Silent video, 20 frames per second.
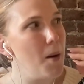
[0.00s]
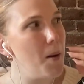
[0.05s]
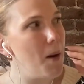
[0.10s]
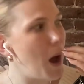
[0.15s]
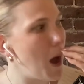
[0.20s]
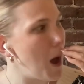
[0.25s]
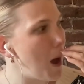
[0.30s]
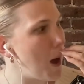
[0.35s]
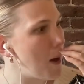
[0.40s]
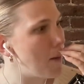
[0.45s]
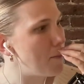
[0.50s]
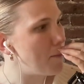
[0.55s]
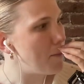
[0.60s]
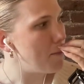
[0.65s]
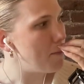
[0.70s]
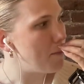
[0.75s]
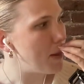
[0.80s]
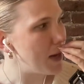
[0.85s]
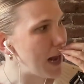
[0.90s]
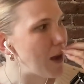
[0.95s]

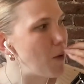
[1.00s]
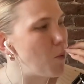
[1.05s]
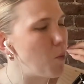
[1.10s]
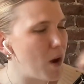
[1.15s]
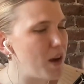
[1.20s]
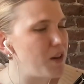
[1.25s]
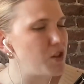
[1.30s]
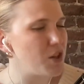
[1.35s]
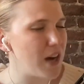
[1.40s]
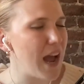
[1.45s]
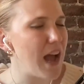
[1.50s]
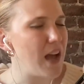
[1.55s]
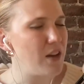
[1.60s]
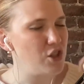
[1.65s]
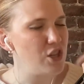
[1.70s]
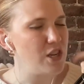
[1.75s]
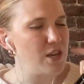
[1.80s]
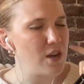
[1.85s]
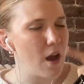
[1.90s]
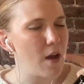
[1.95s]
But I wonder, had
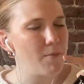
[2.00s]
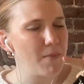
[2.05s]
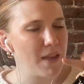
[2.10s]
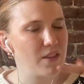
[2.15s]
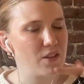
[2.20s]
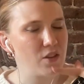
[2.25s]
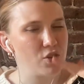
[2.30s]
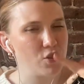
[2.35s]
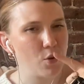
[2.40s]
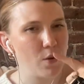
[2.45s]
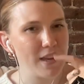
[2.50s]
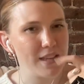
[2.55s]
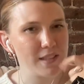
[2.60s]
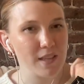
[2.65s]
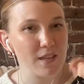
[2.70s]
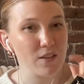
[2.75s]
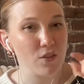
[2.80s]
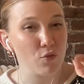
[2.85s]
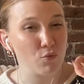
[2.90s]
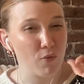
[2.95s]
she not made the choice,
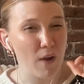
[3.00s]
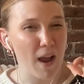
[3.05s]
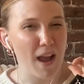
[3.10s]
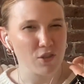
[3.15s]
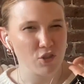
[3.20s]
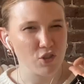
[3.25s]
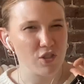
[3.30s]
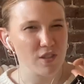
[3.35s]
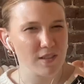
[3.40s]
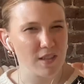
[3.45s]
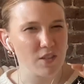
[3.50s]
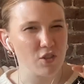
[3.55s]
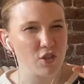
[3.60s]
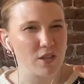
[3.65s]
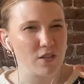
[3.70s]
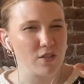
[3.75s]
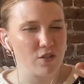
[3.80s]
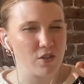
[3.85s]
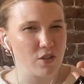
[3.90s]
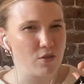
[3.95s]
like the rash
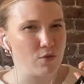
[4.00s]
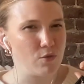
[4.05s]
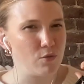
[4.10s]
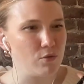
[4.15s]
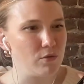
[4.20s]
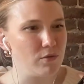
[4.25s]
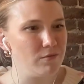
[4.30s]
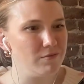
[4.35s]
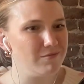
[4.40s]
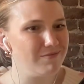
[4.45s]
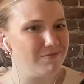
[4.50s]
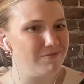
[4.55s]
decision to